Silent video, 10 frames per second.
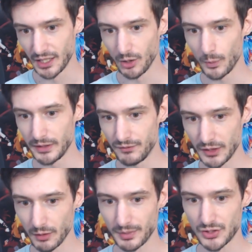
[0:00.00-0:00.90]
We
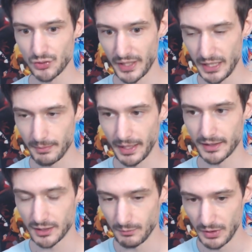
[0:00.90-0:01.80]
feel betrayed by the
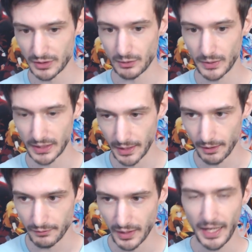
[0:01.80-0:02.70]
community we
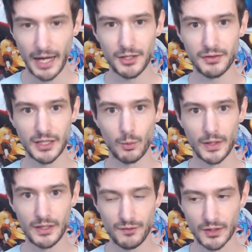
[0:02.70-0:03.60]
love. How do you think
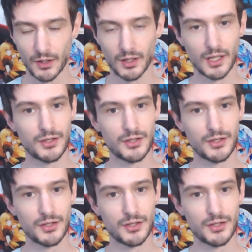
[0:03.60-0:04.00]
we feel?